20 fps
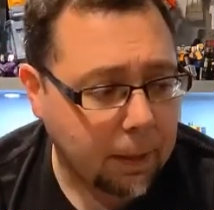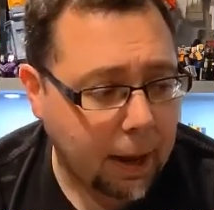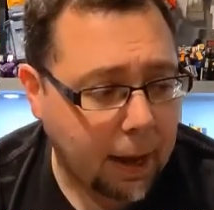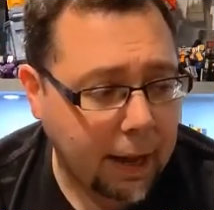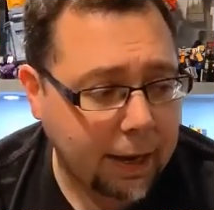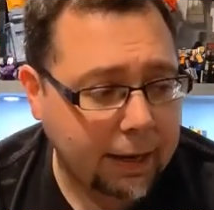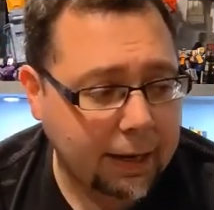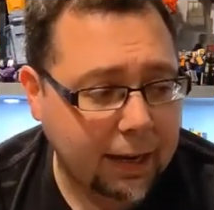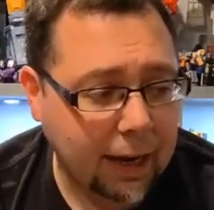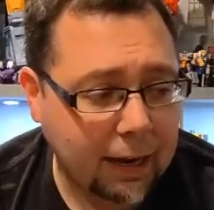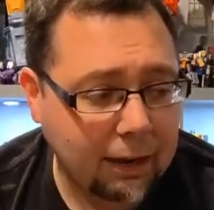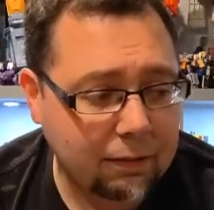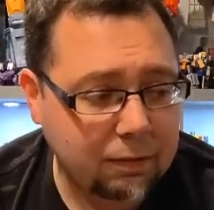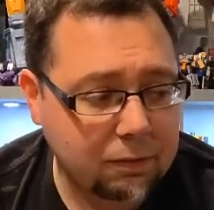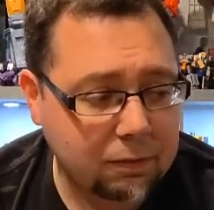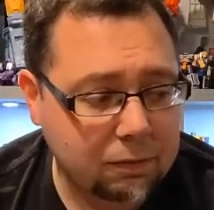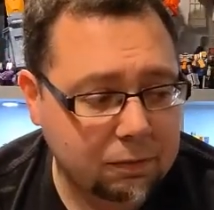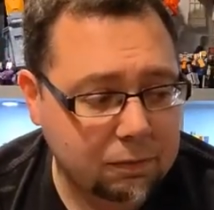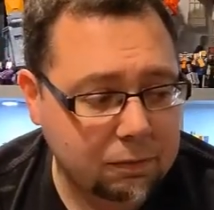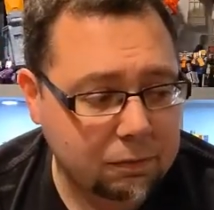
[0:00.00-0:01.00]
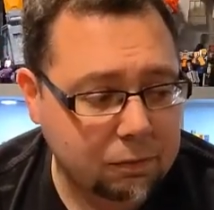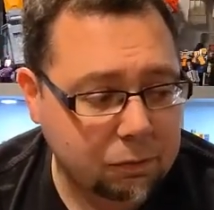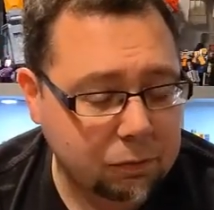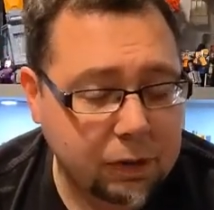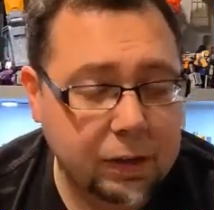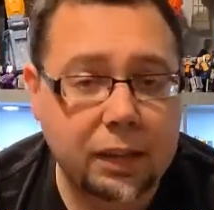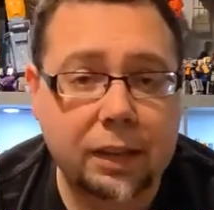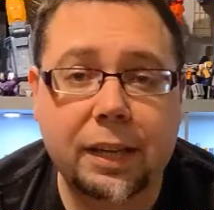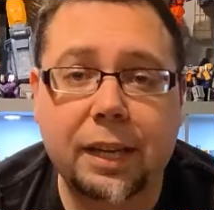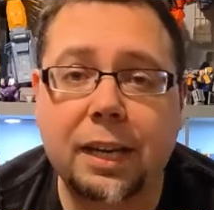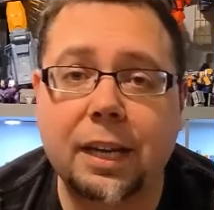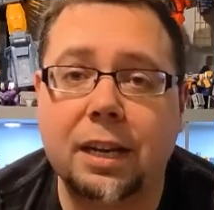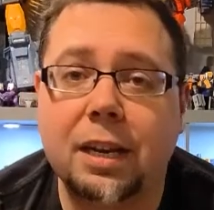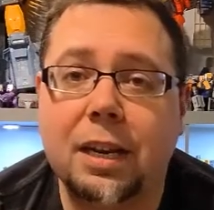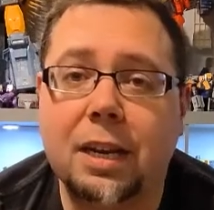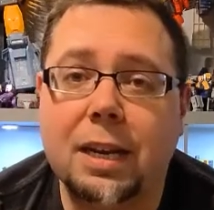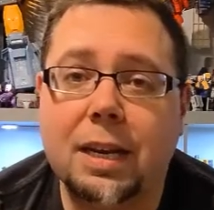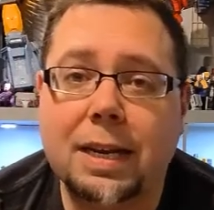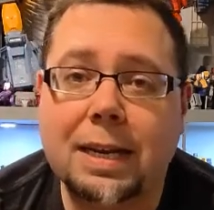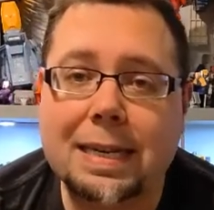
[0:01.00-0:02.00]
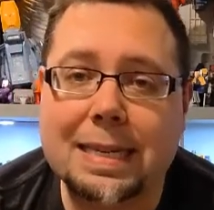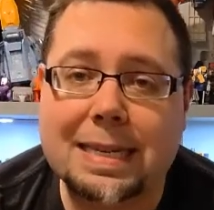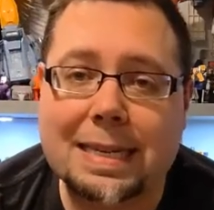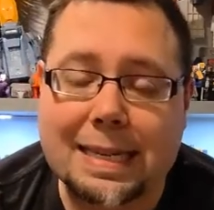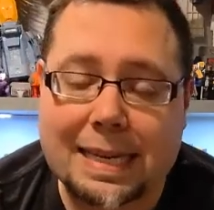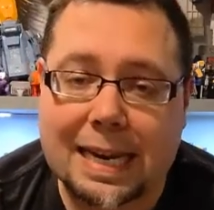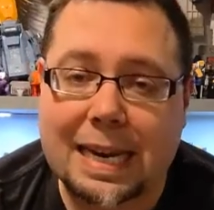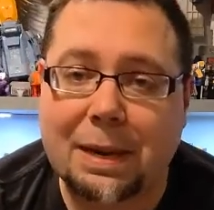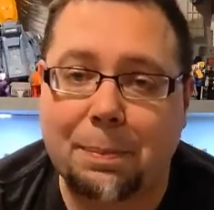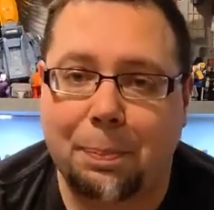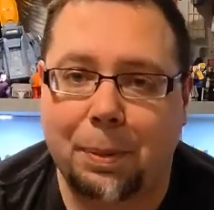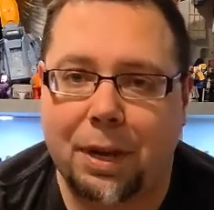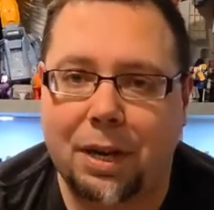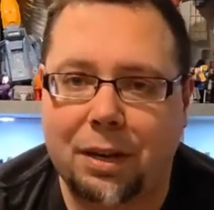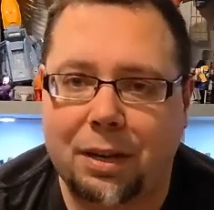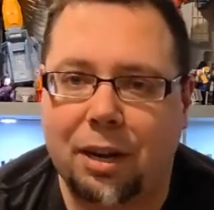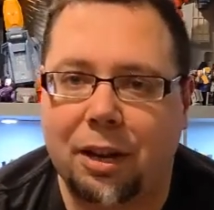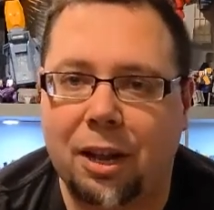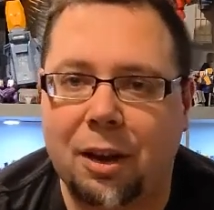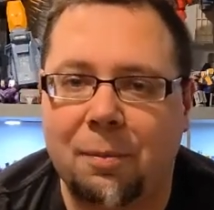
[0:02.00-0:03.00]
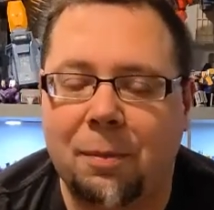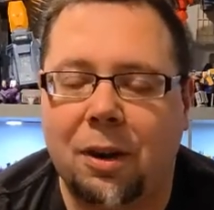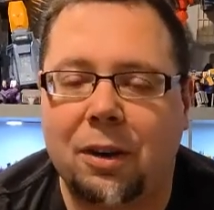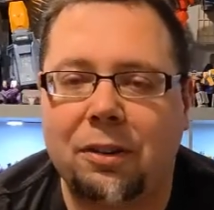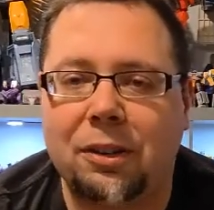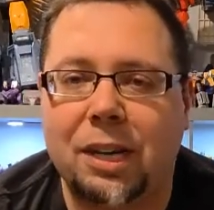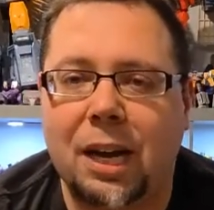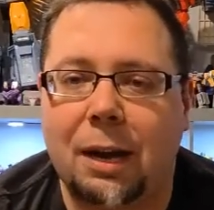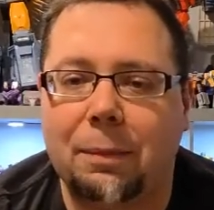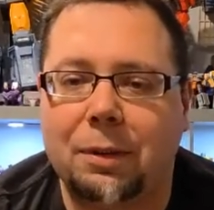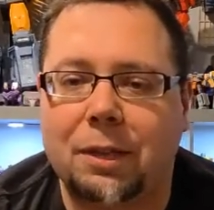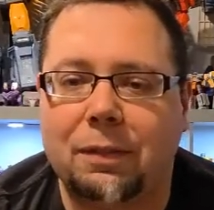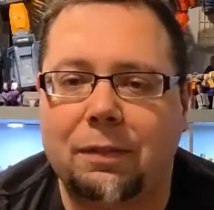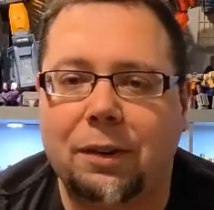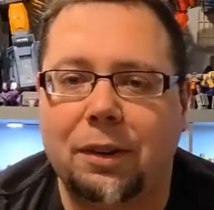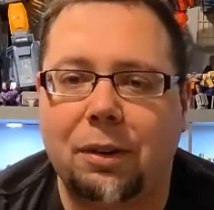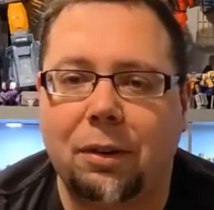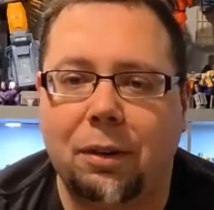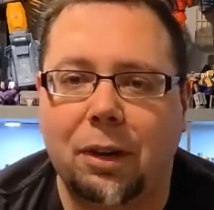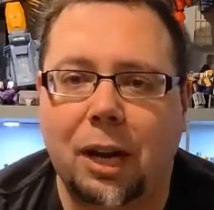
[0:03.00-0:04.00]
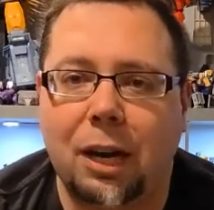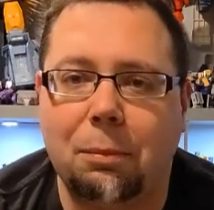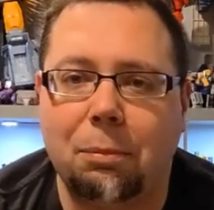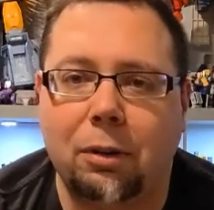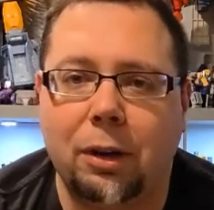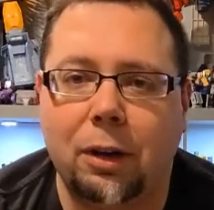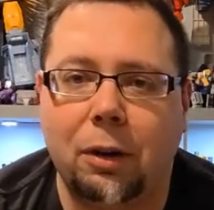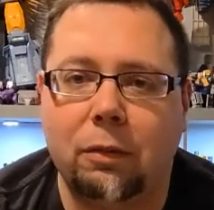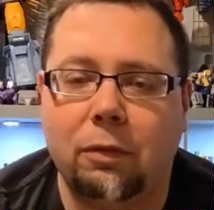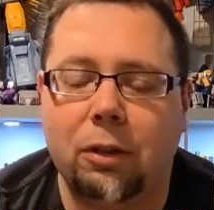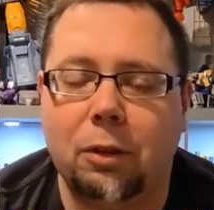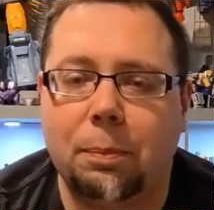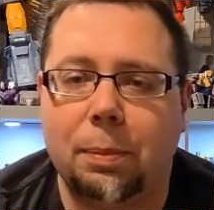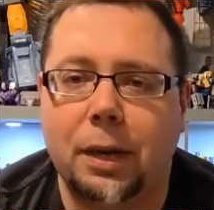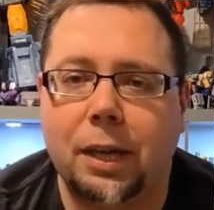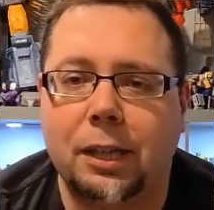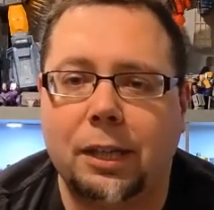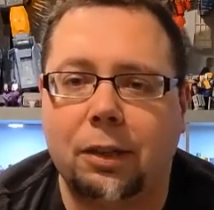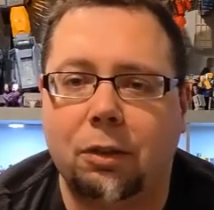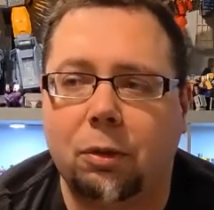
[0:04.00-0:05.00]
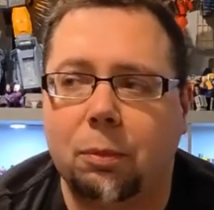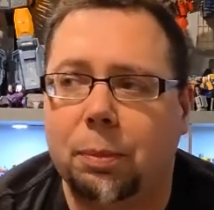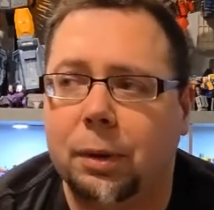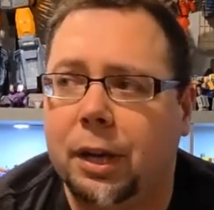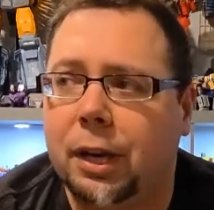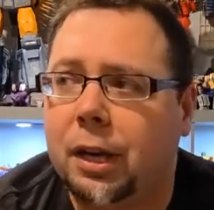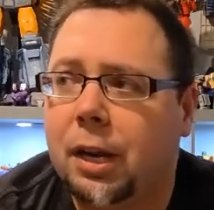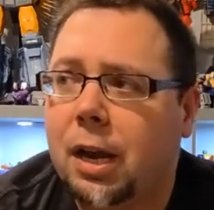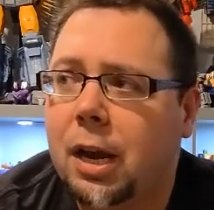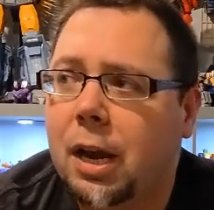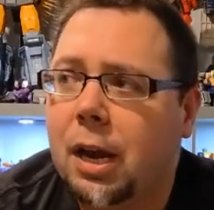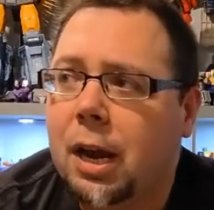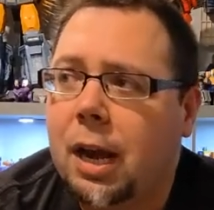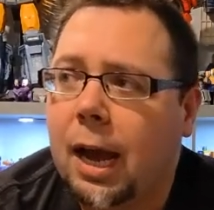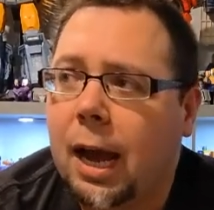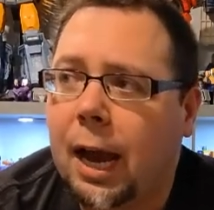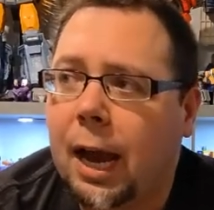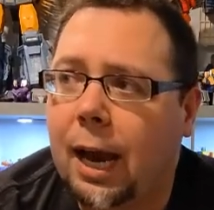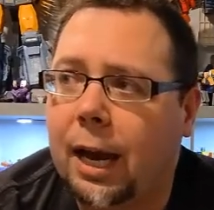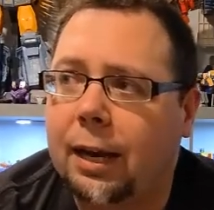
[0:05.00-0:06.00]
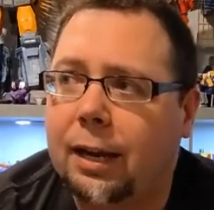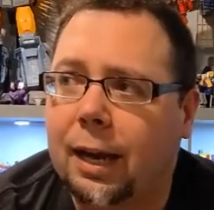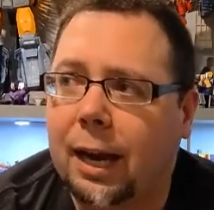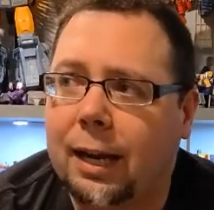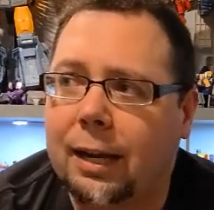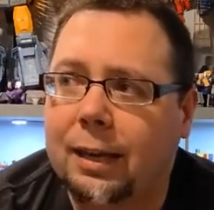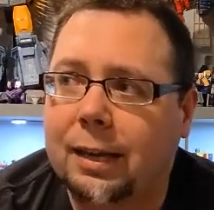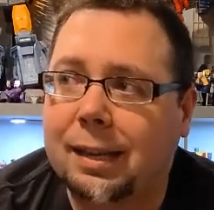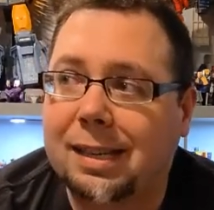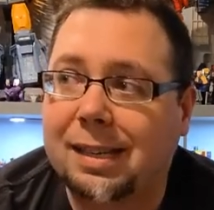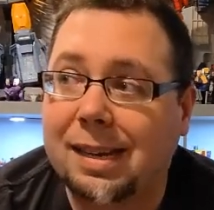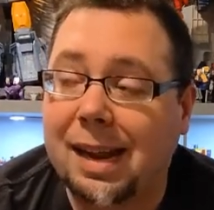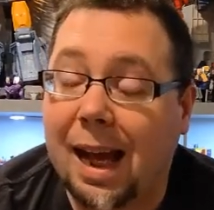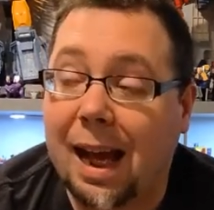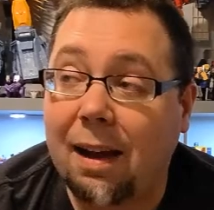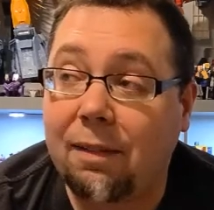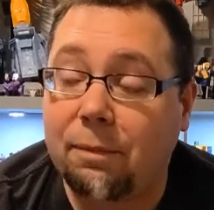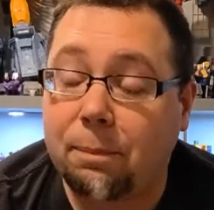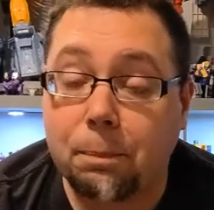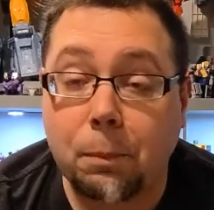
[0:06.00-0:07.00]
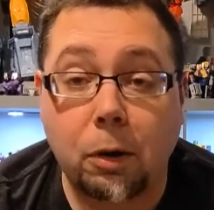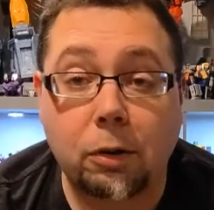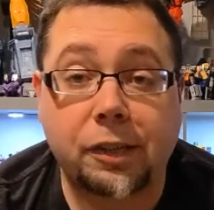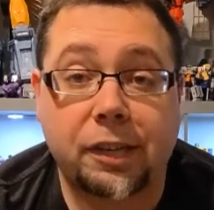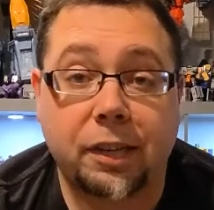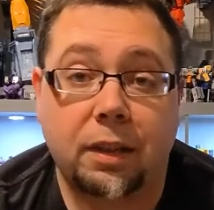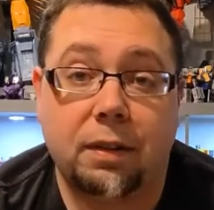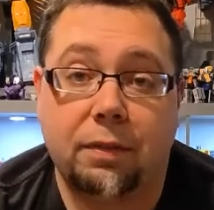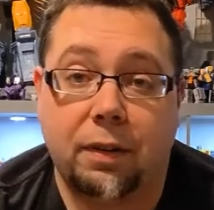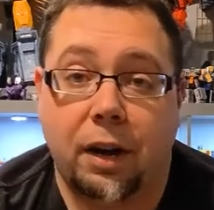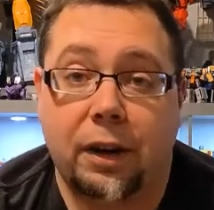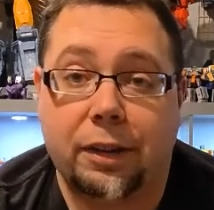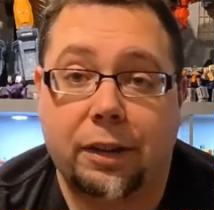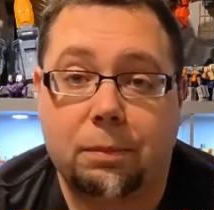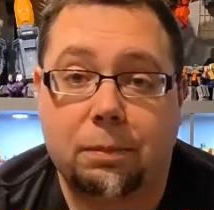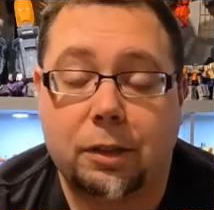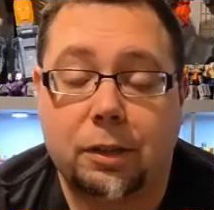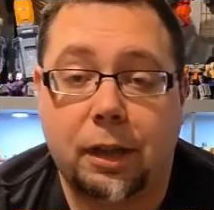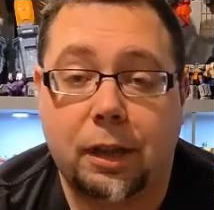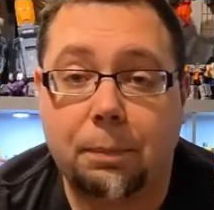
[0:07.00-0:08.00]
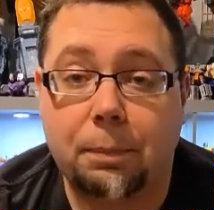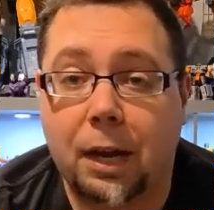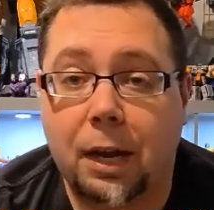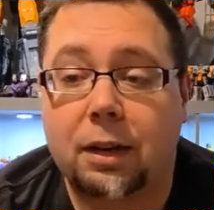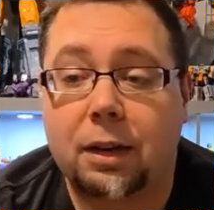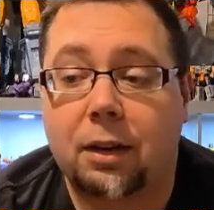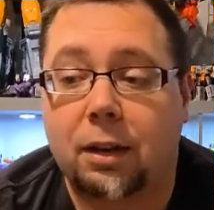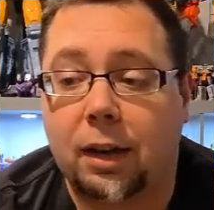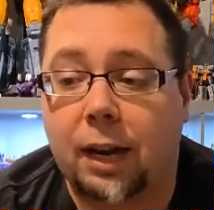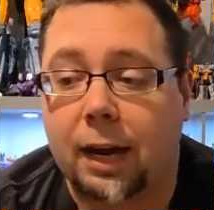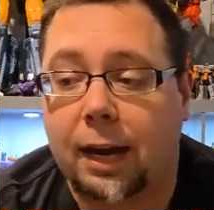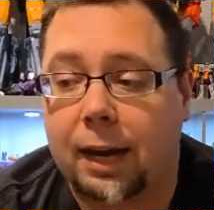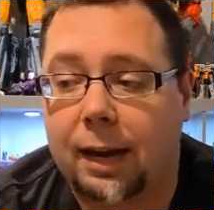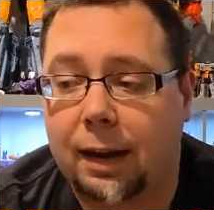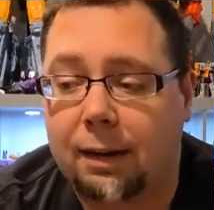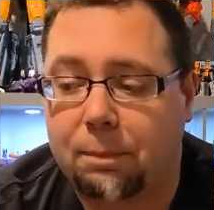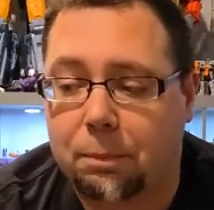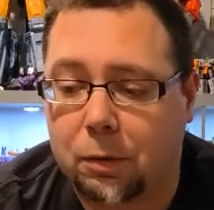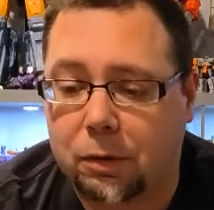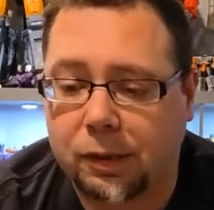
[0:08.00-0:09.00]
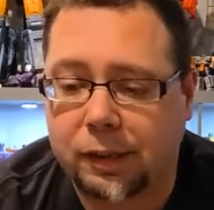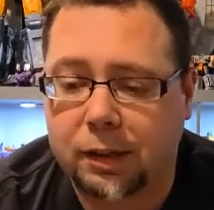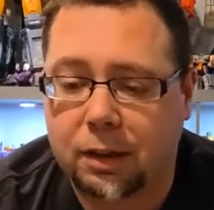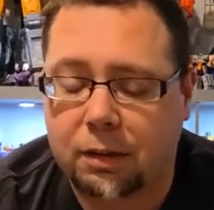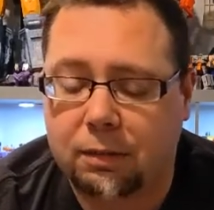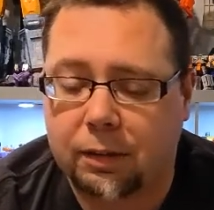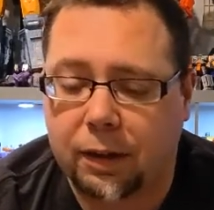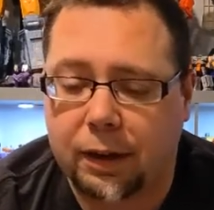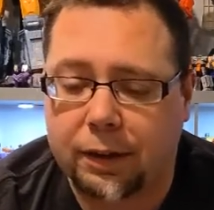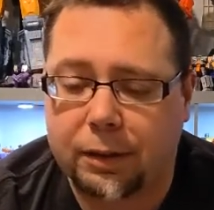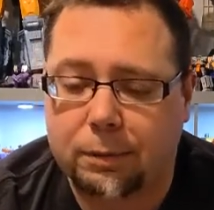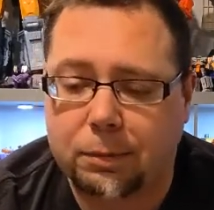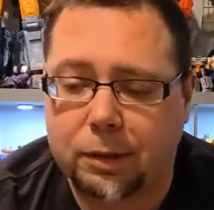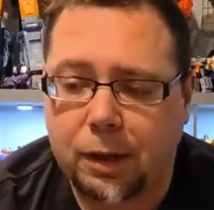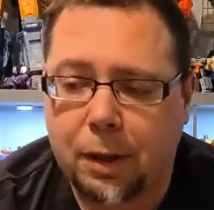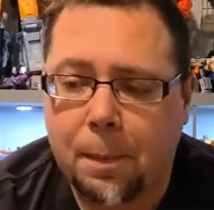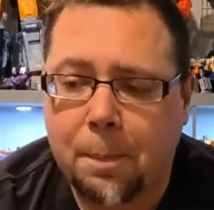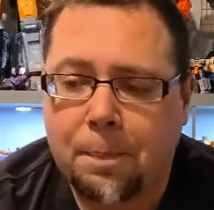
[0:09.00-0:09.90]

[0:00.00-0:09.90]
I got really deep into the Marvel Comics video library over the past little bit, and I have most of the volumes. I'm not gonna lie, I had most of the volumes.